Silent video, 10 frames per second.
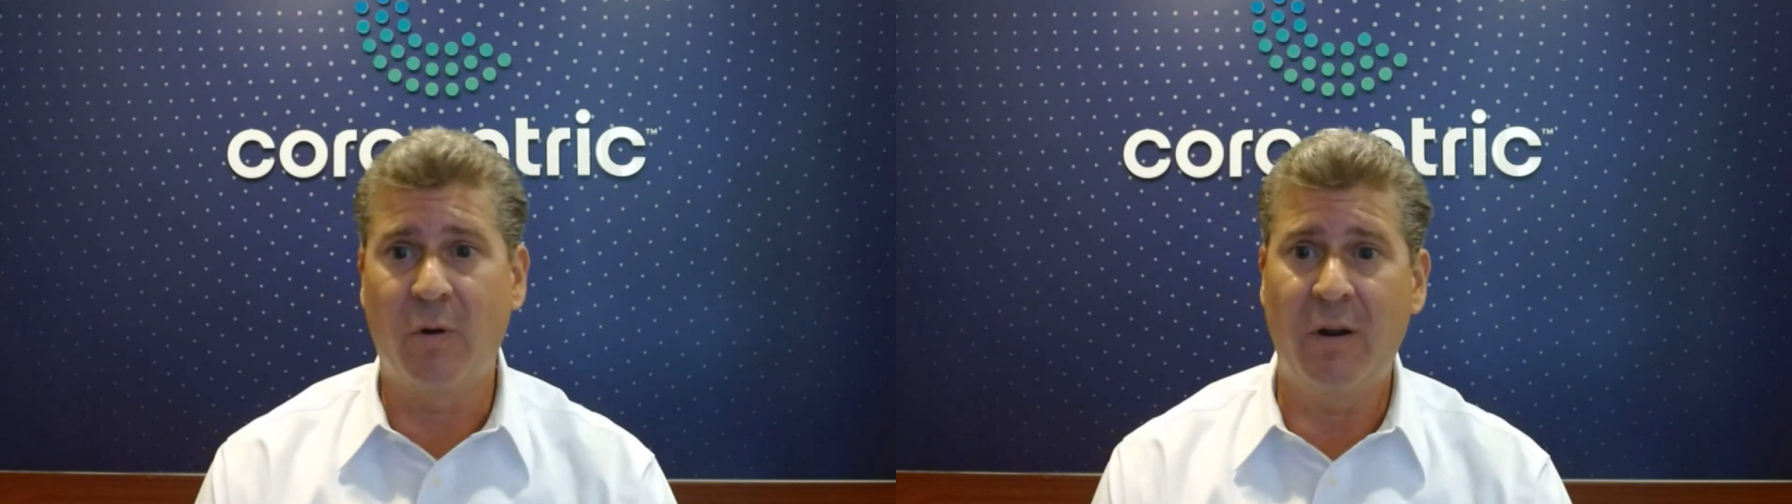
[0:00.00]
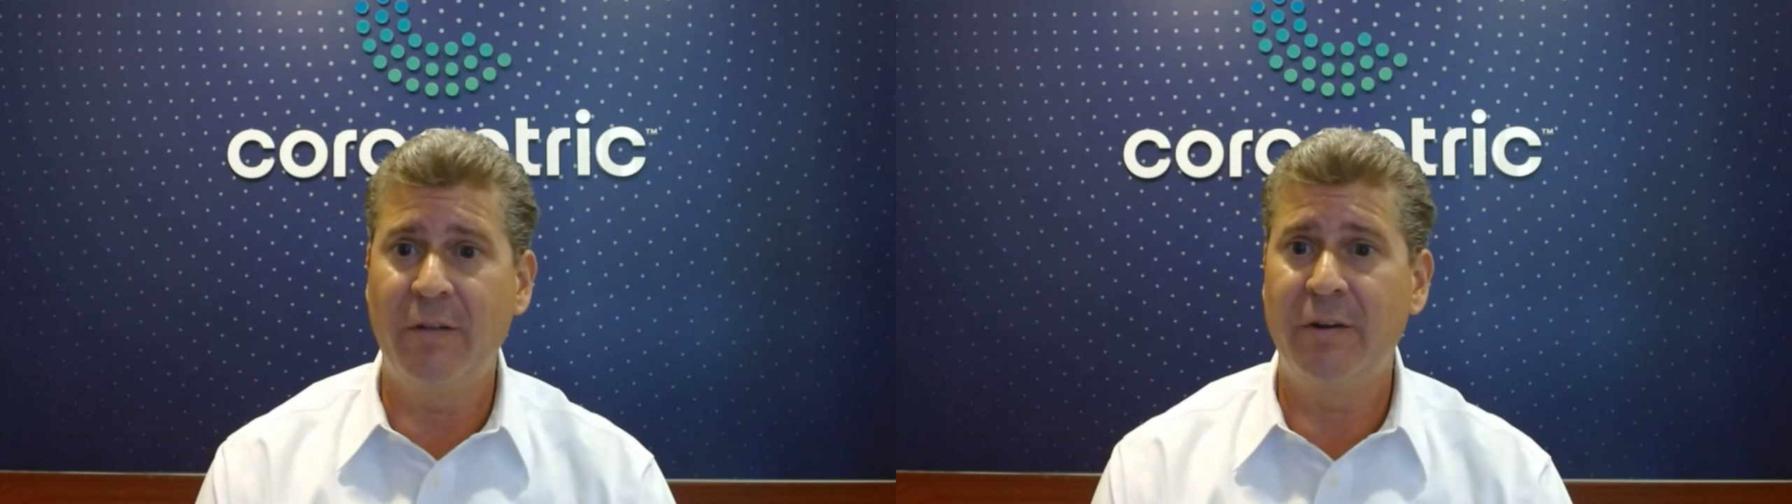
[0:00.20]

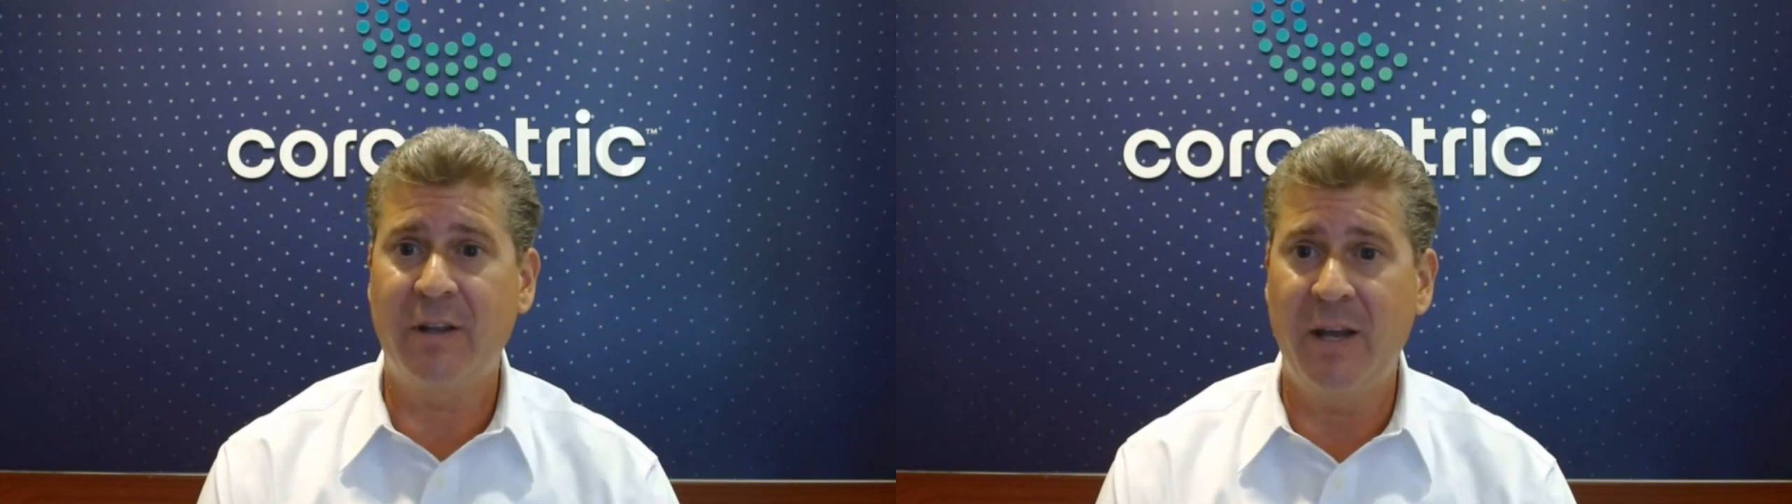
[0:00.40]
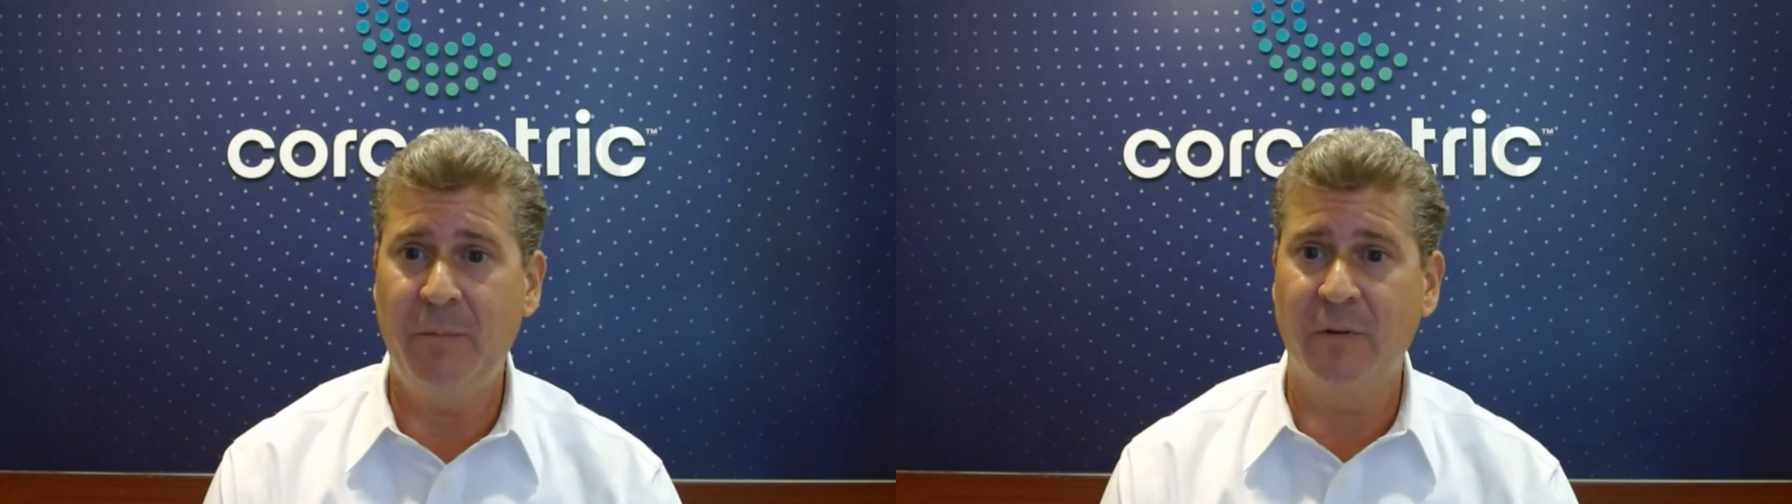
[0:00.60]
or other
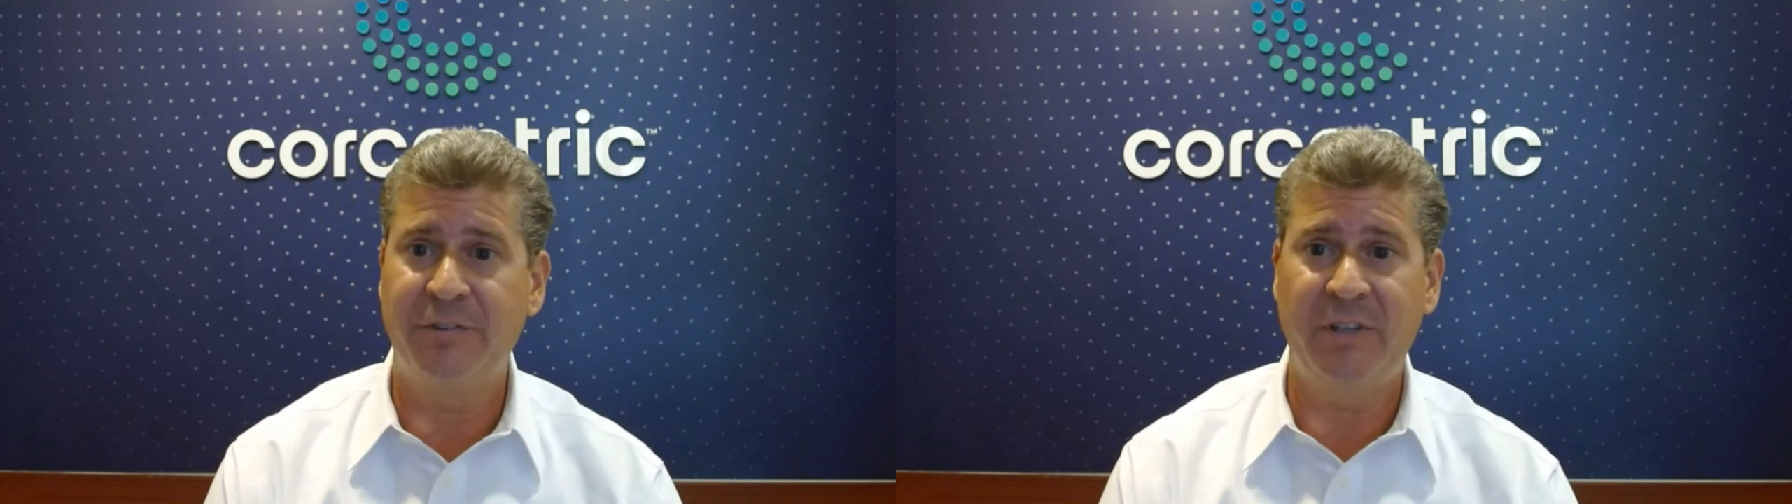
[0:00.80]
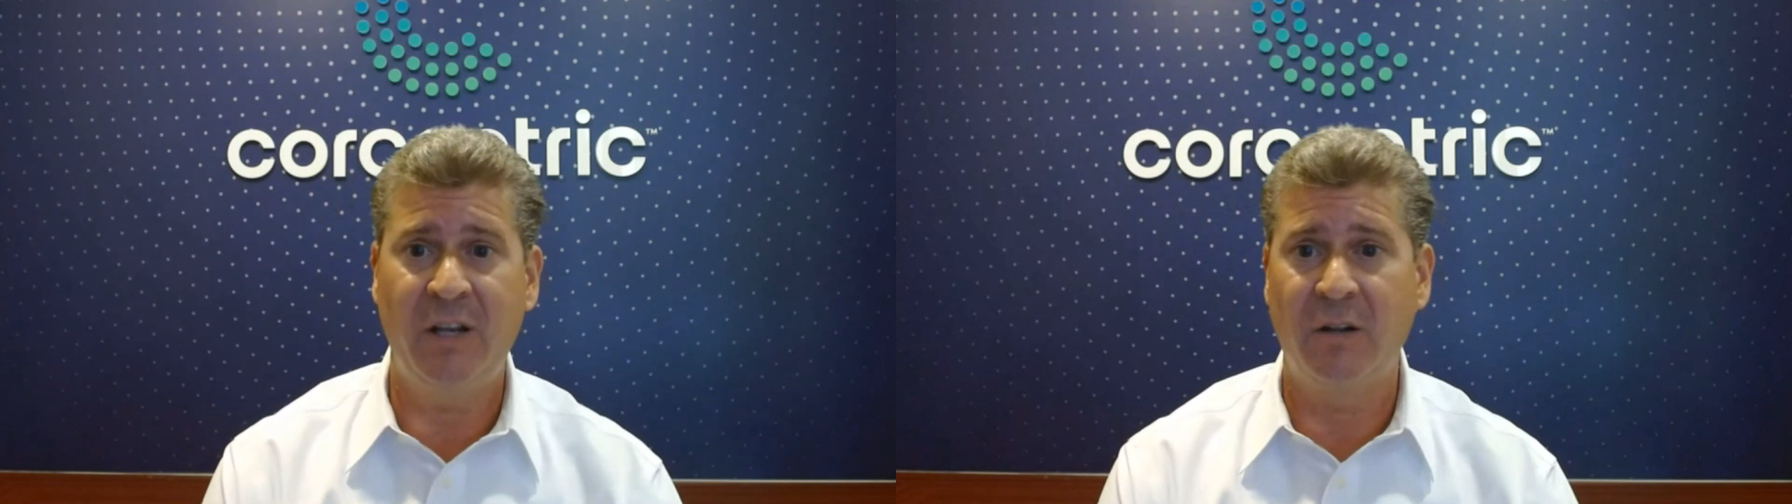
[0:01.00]
type of
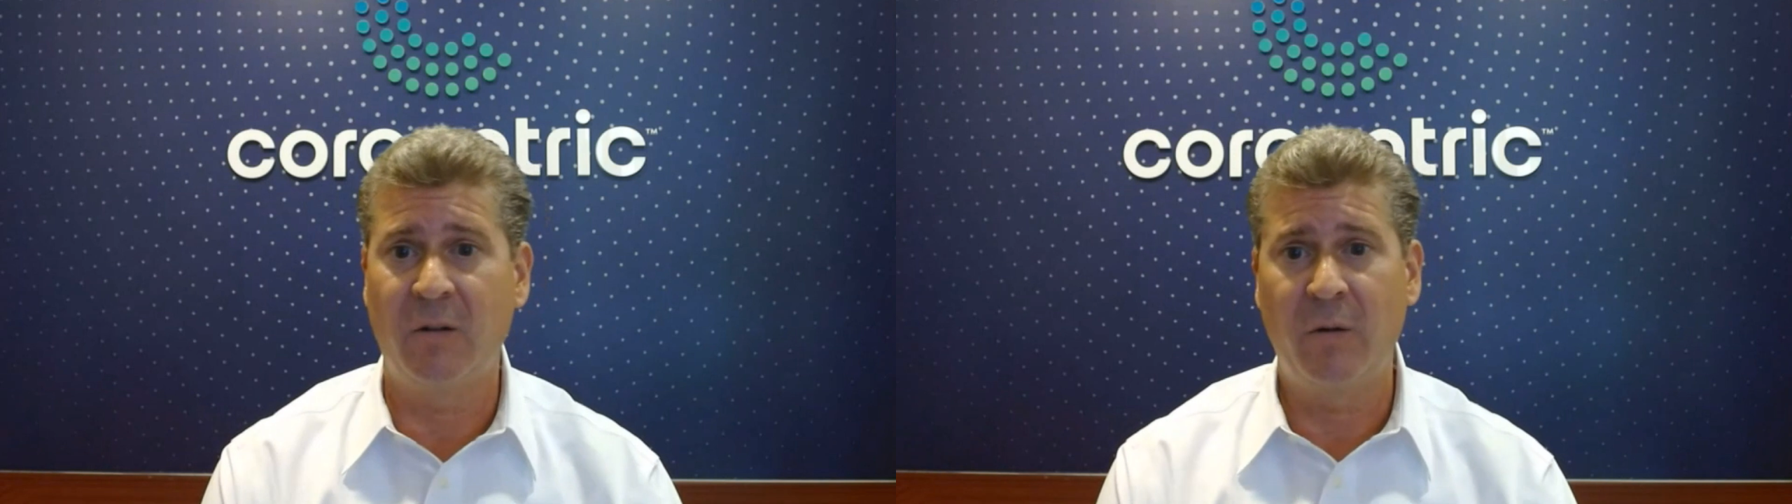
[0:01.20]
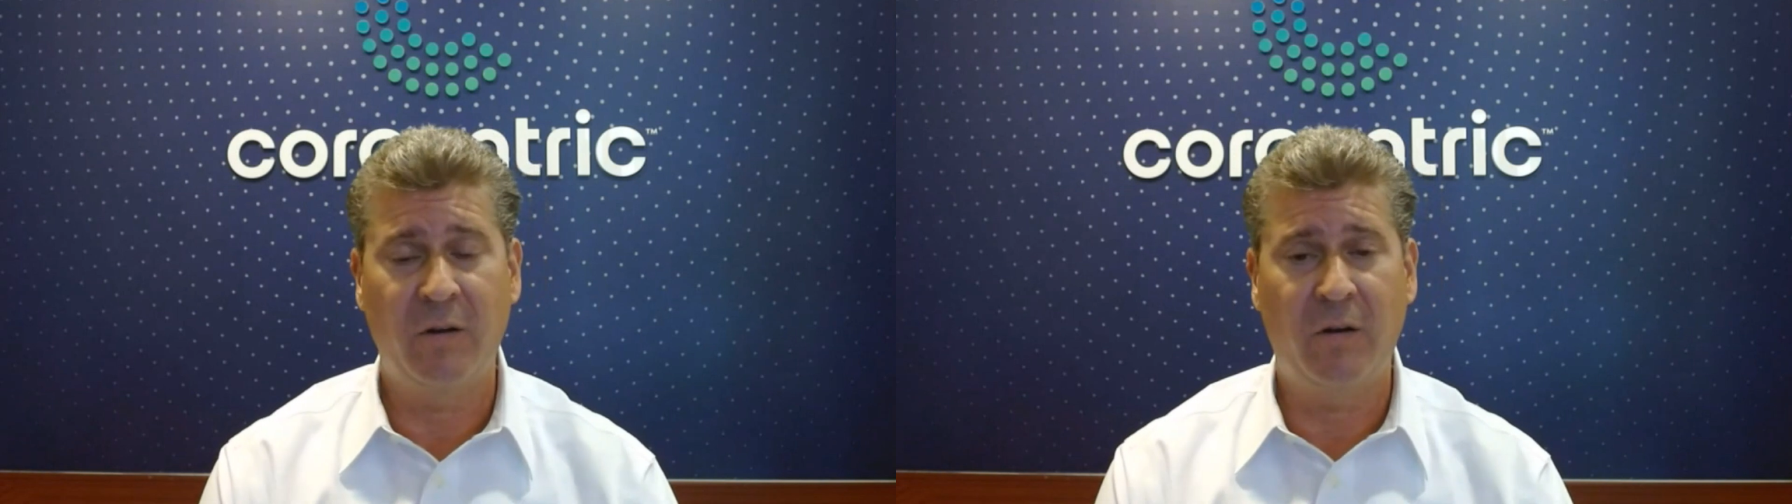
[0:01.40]

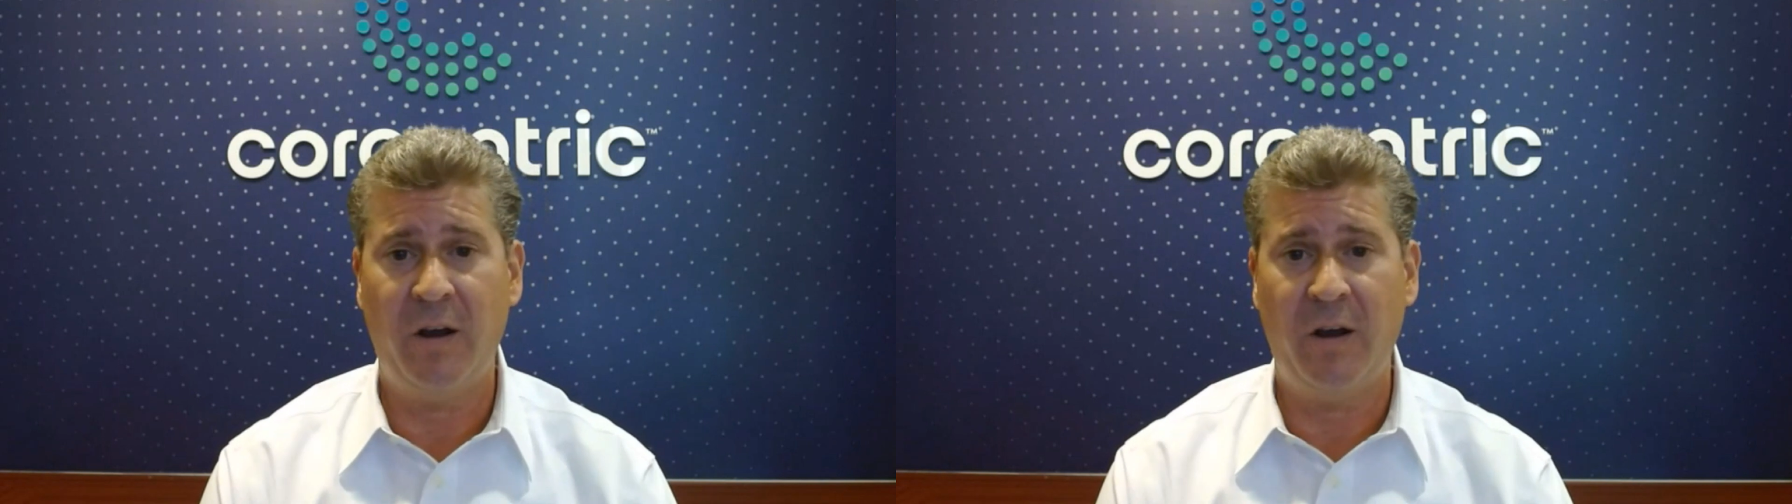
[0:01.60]
standalone